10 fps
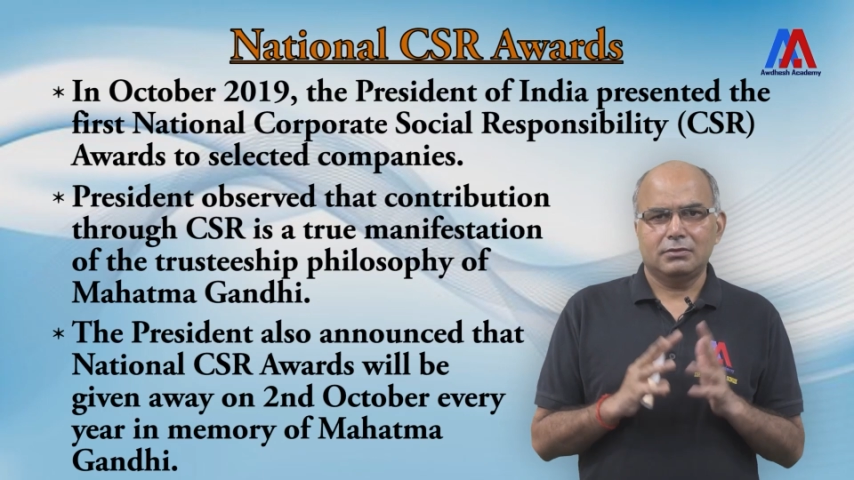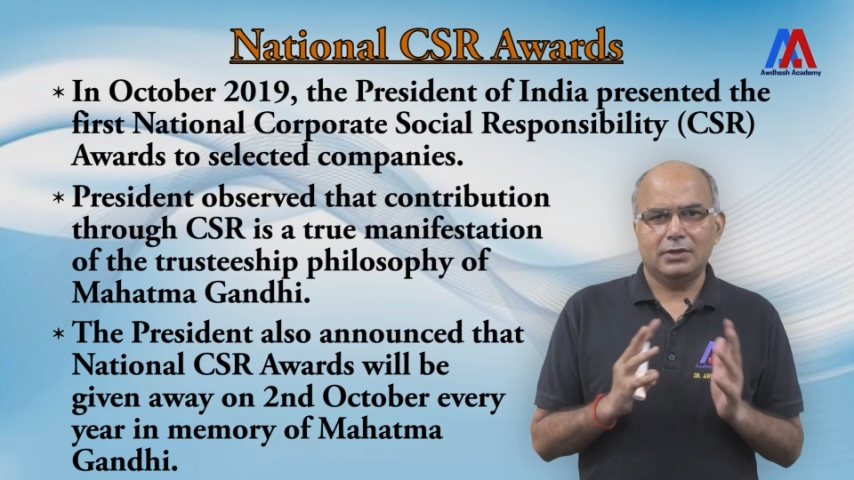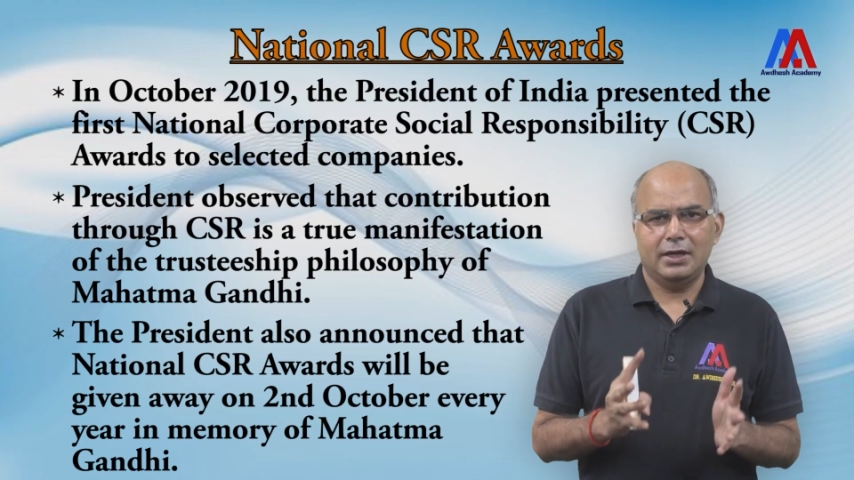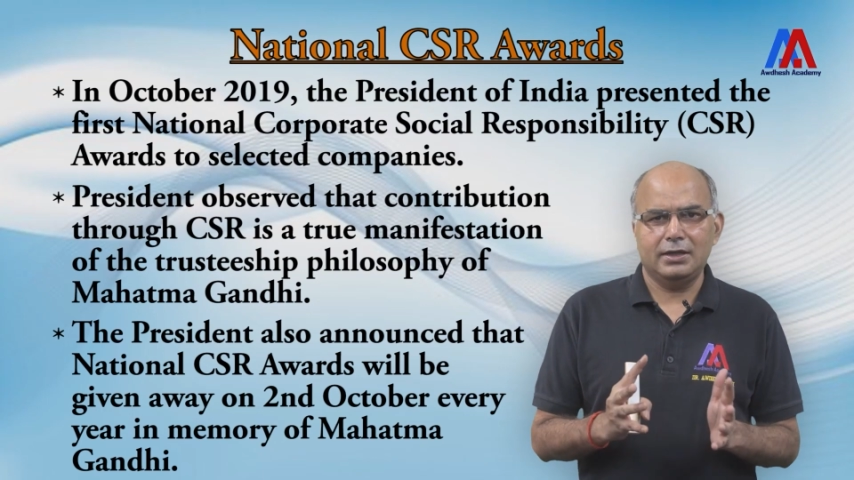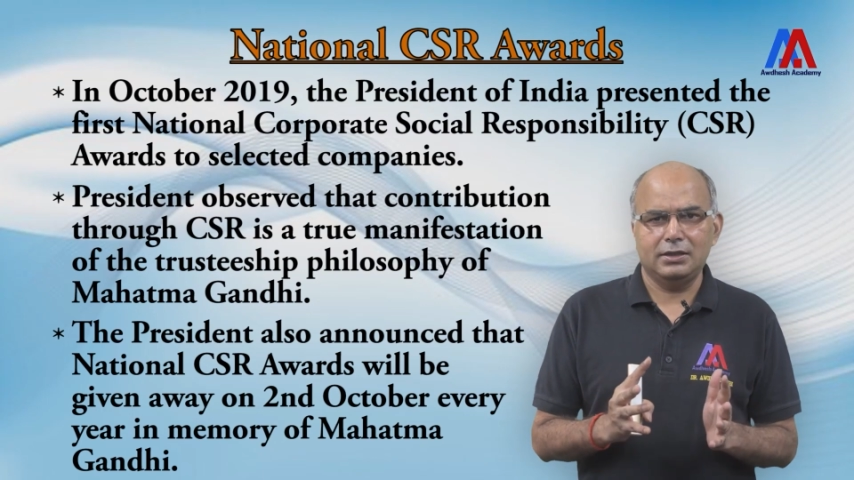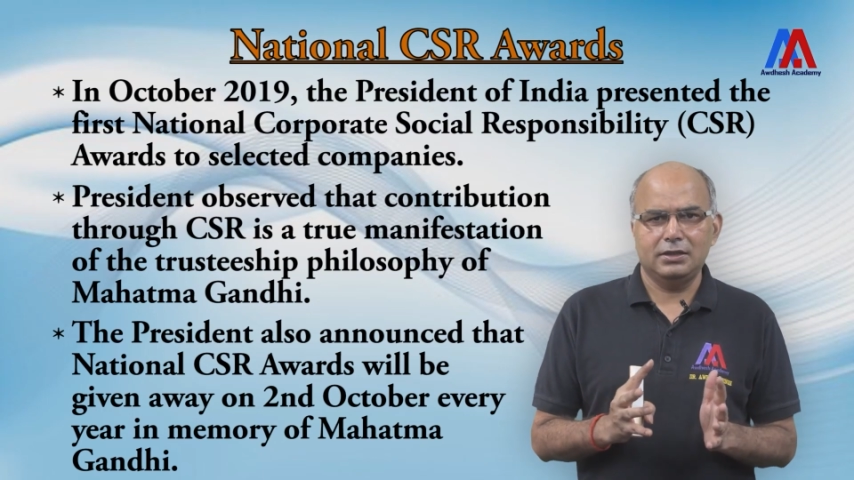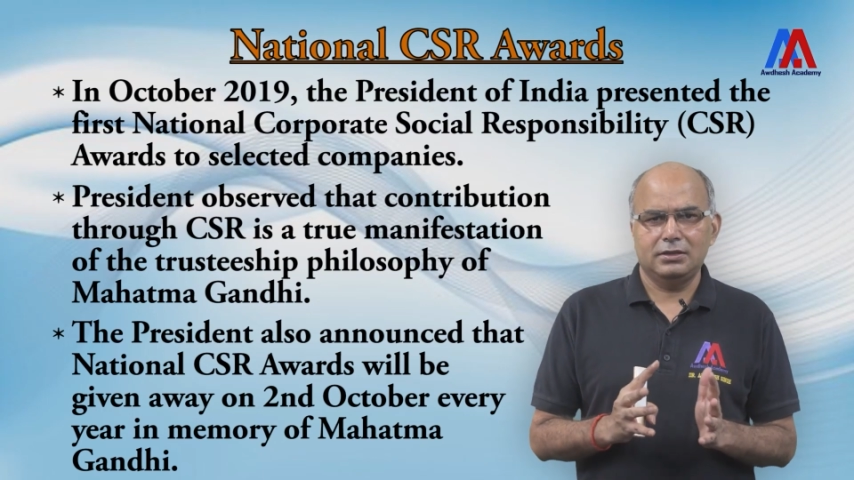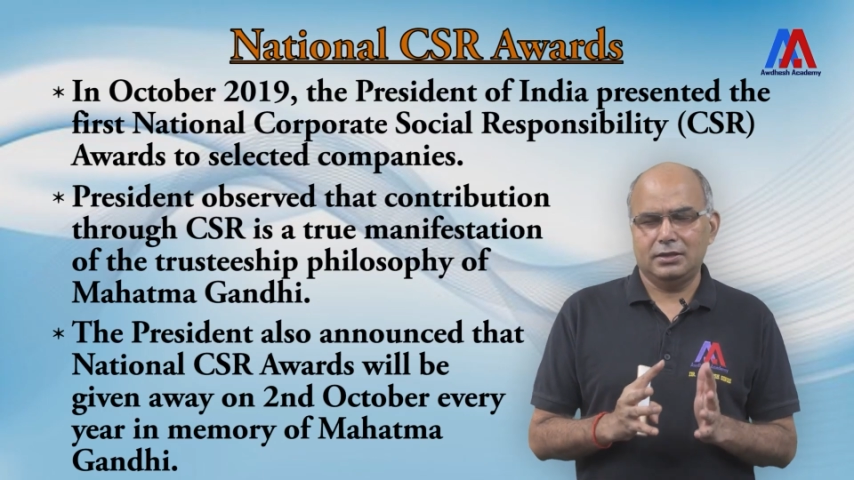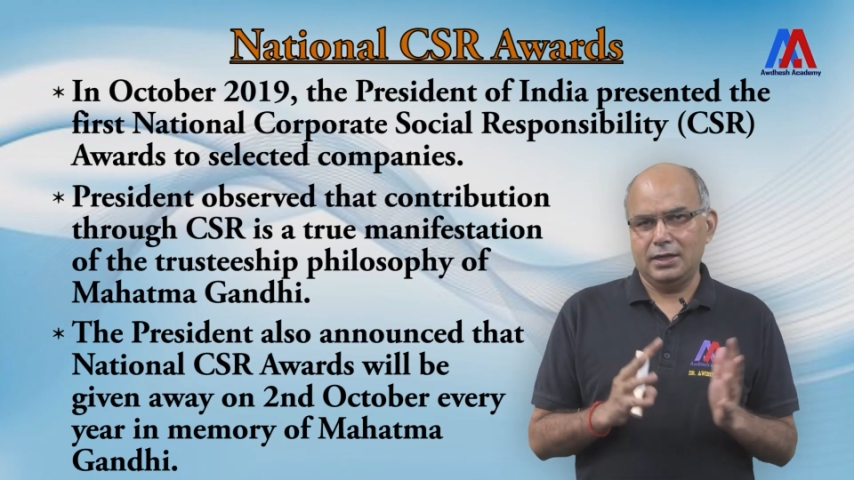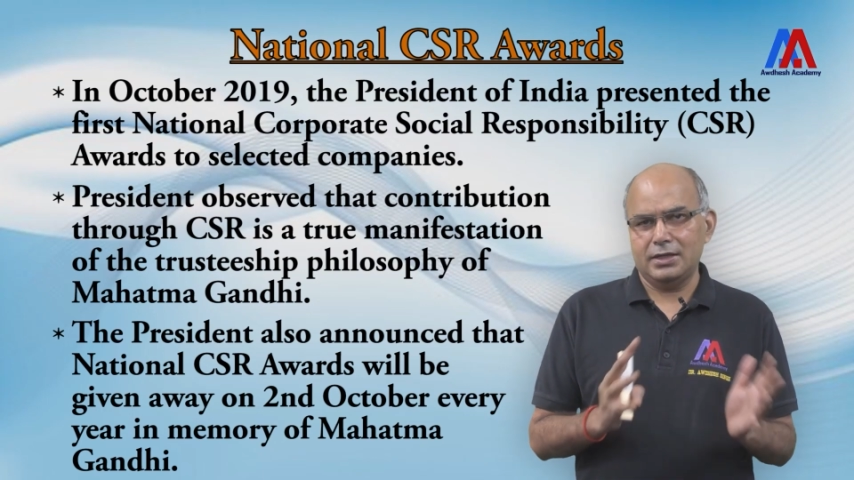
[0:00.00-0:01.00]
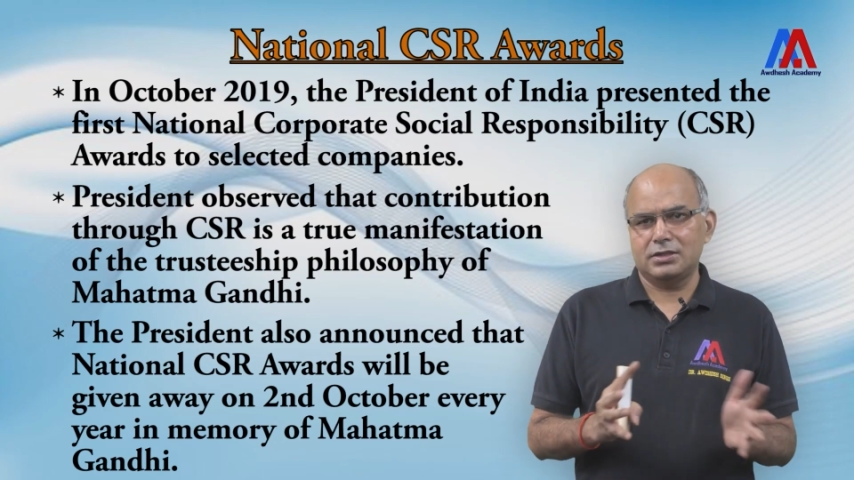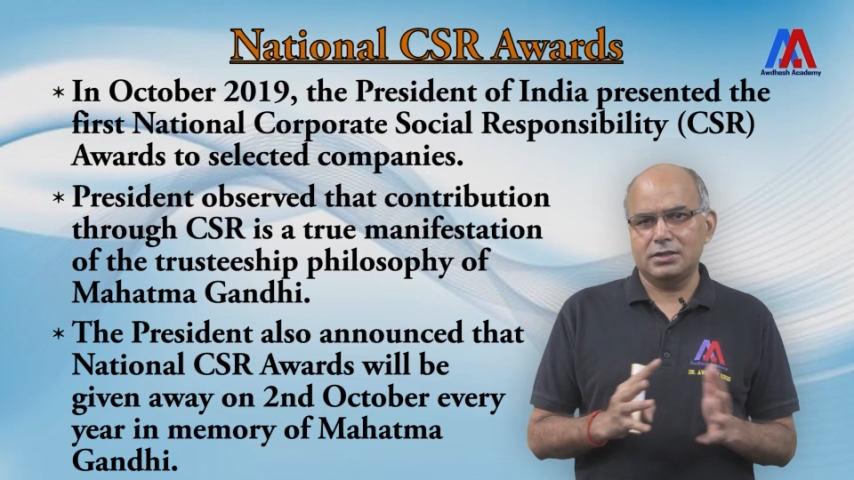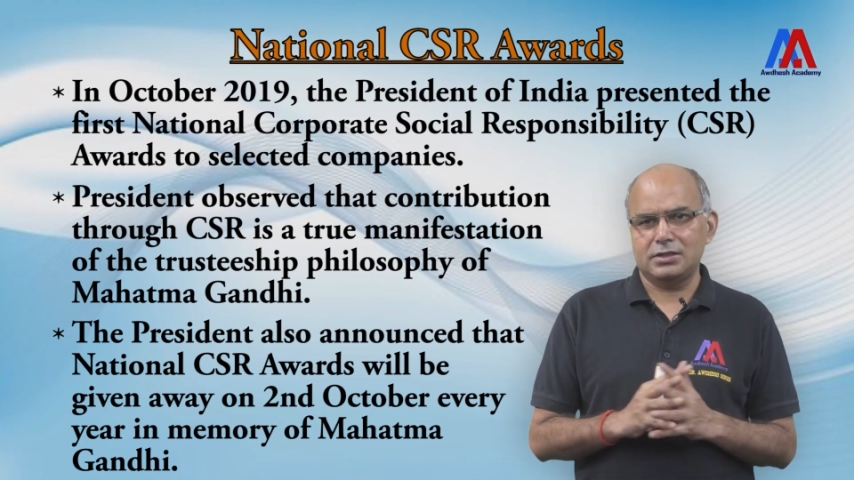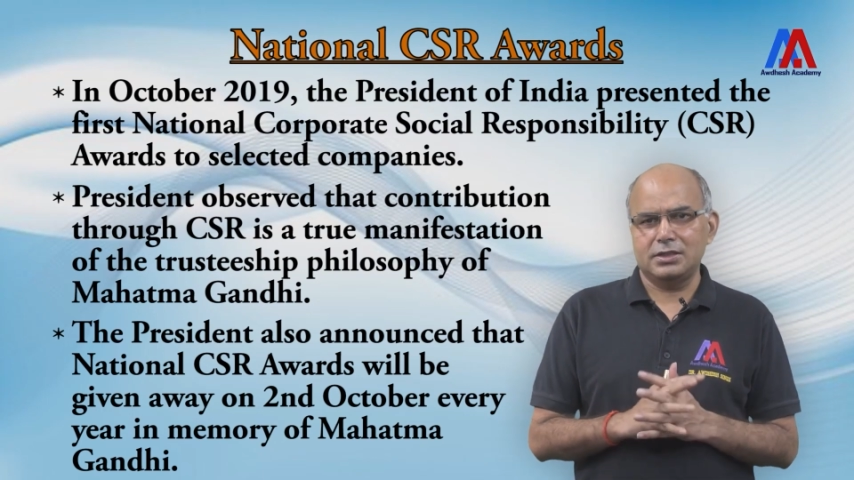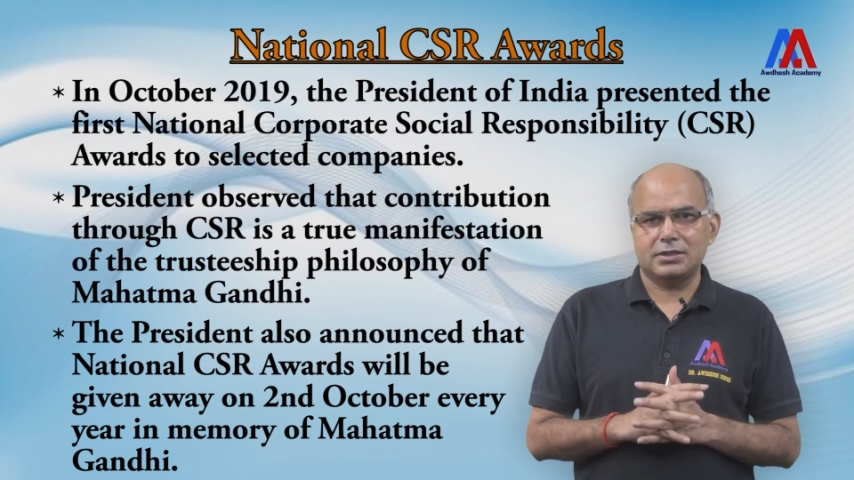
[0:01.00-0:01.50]
that the
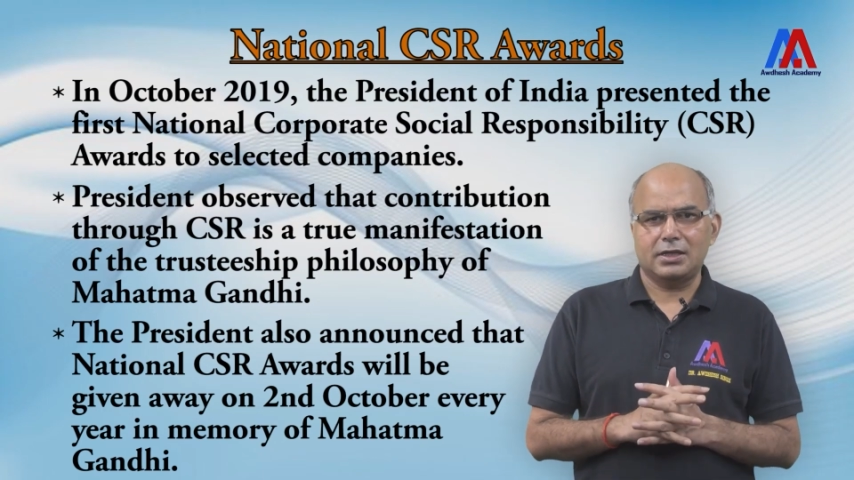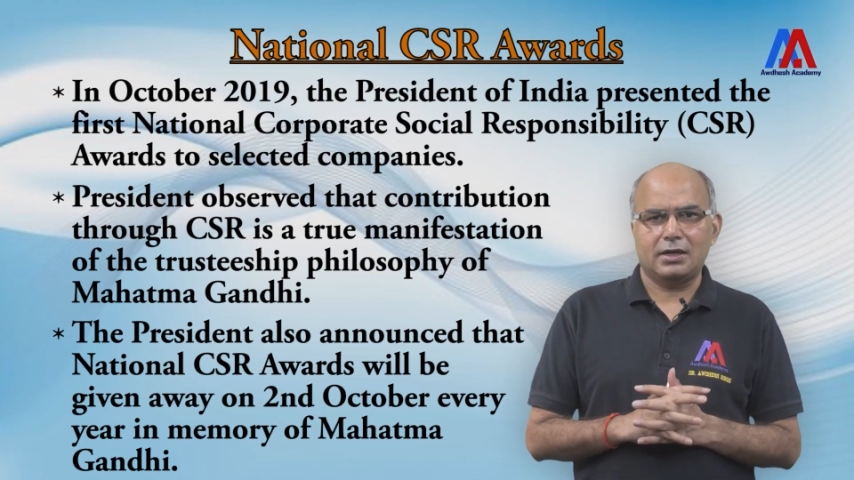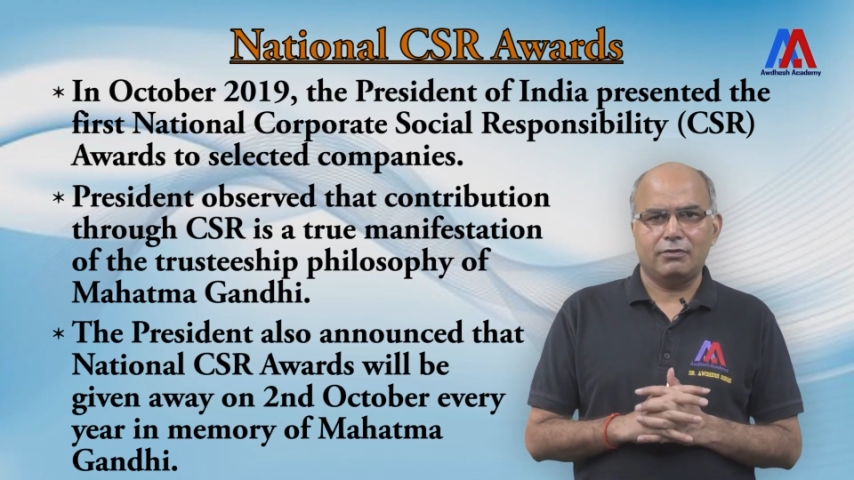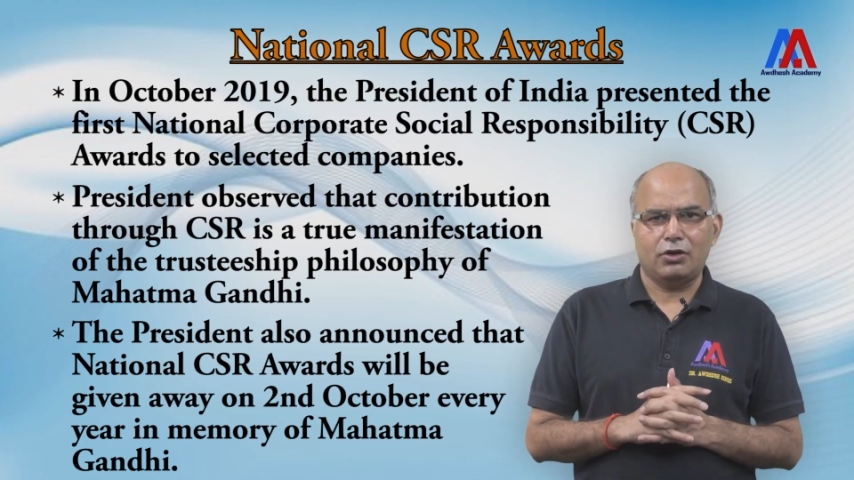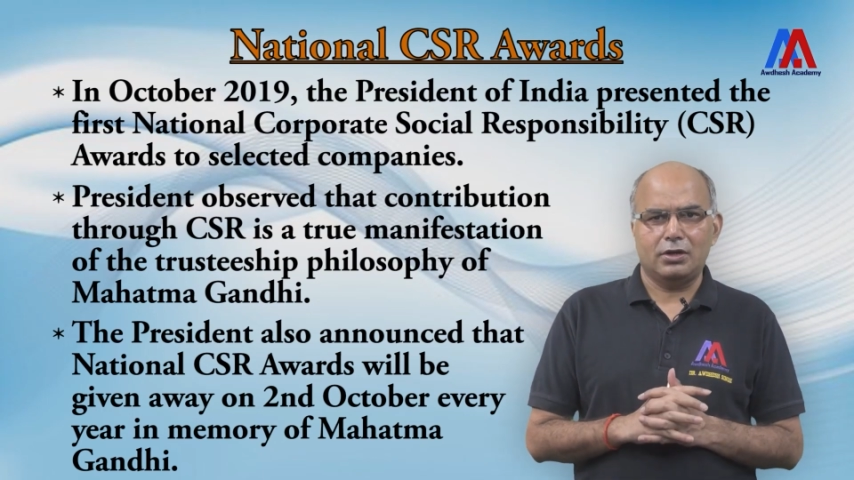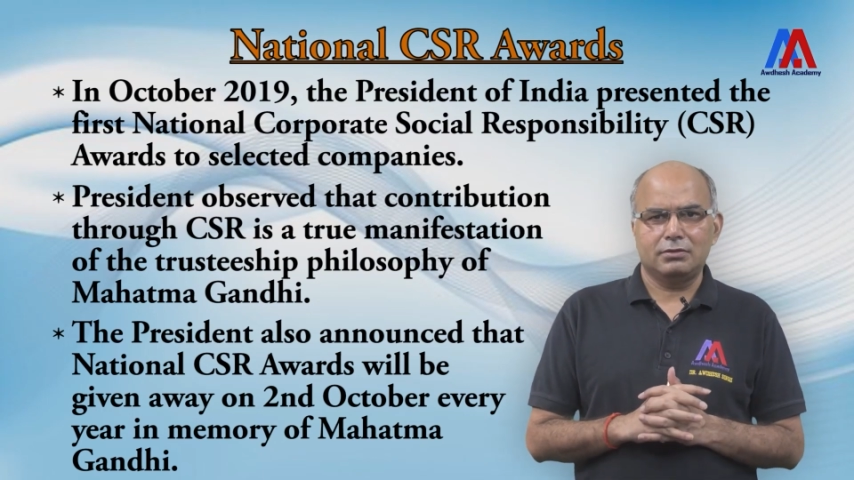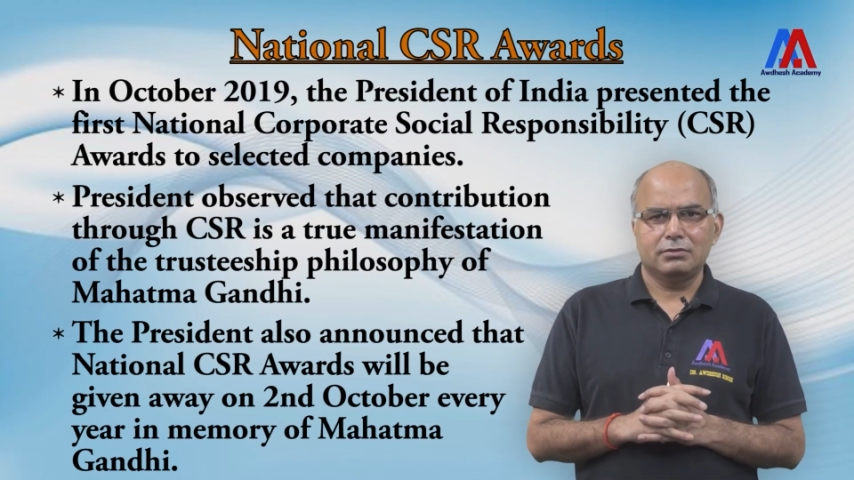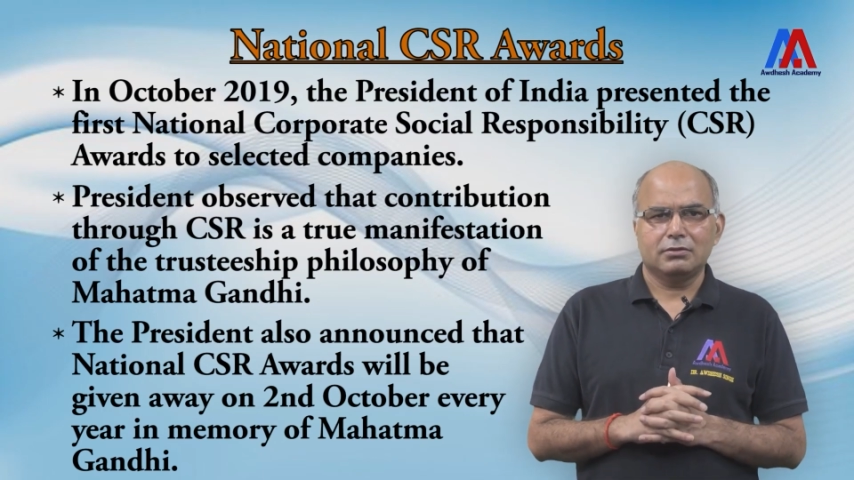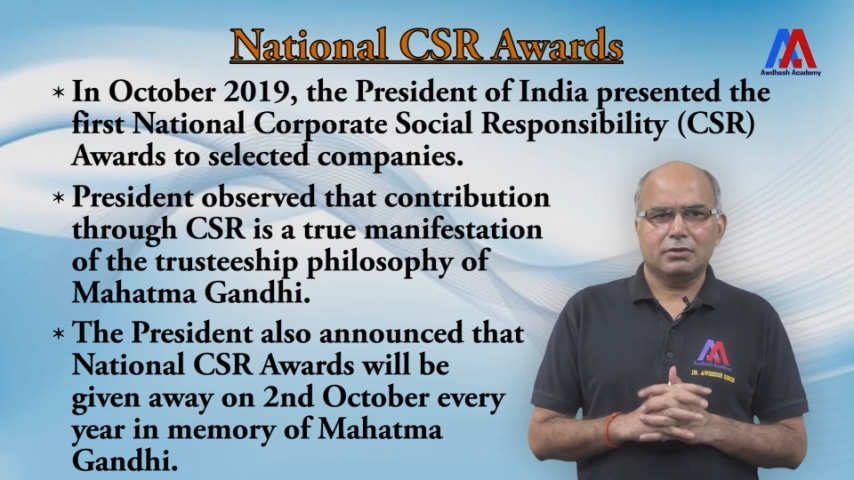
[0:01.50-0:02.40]
National CSR Award